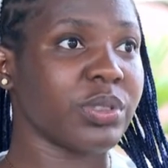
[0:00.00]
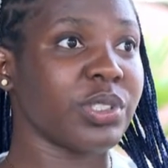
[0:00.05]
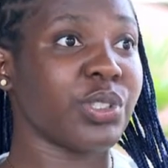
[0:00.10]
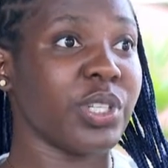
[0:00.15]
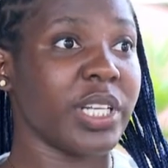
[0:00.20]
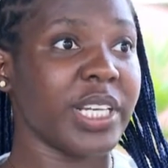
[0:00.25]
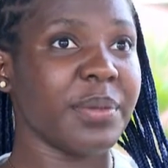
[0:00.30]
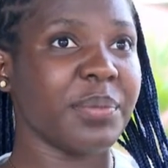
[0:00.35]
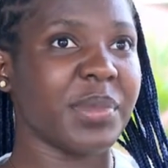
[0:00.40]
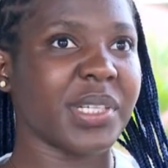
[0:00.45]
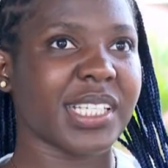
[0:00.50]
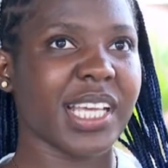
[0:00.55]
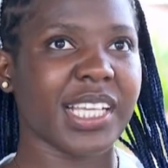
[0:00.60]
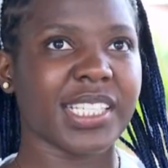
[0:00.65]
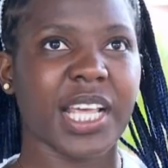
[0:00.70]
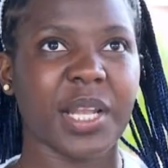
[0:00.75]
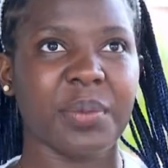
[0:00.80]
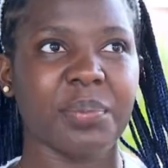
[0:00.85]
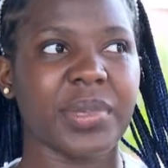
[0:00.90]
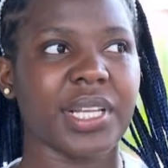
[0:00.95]
to limit us
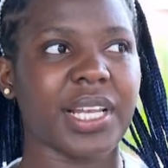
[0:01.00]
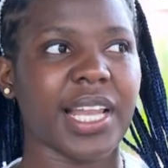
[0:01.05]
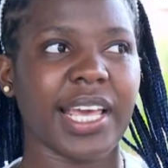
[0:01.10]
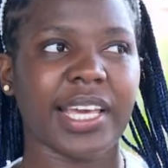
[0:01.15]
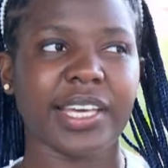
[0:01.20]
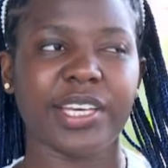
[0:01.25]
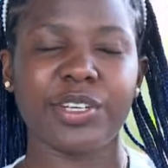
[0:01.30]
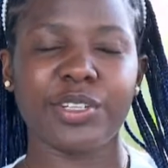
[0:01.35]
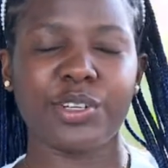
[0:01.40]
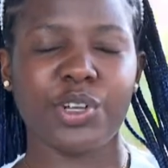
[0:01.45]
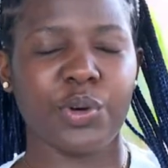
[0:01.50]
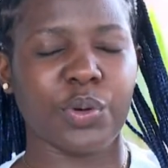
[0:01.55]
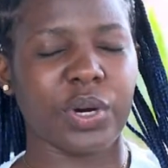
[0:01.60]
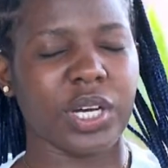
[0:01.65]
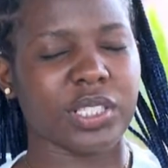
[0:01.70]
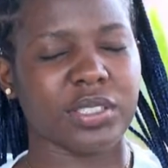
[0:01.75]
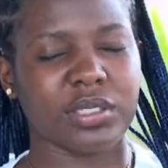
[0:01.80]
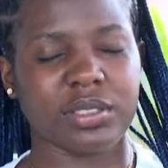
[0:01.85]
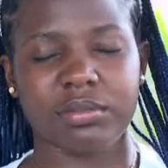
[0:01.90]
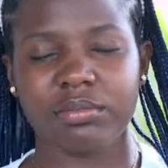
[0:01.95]
and be like you know
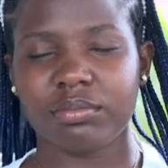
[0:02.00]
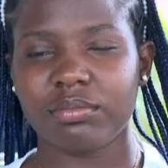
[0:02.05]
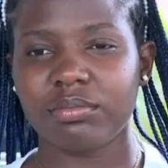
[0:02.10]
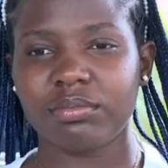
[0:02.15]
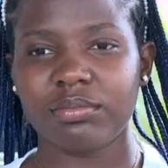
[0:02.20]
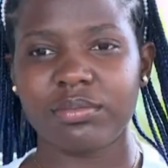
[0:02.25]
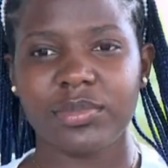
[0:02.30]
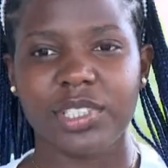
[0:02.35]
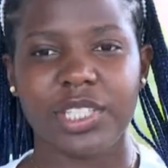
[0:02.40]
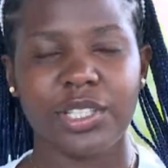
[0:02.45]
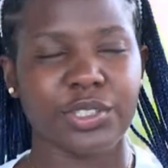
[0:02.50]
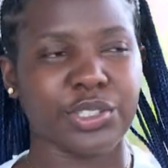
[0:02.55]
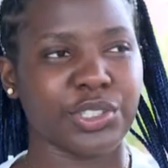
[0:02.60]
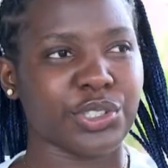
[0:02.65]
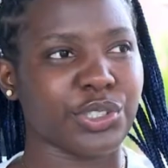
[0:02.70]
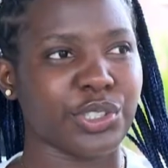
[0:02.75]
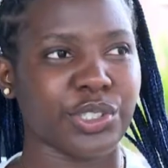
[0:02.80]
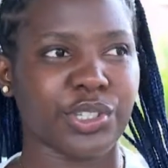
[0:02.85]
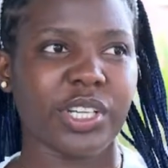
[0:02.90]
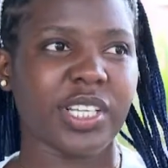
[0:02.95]
what you
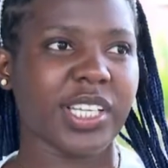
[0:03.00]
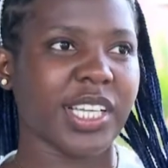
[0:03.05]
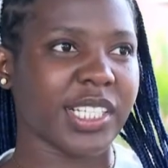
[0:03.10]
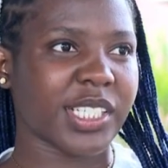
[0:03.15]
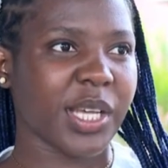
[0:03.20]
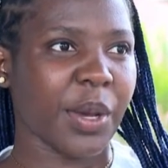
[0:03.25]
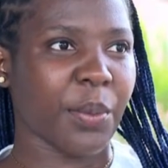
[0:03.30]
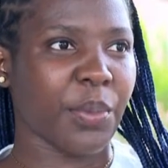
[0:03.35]
should not get a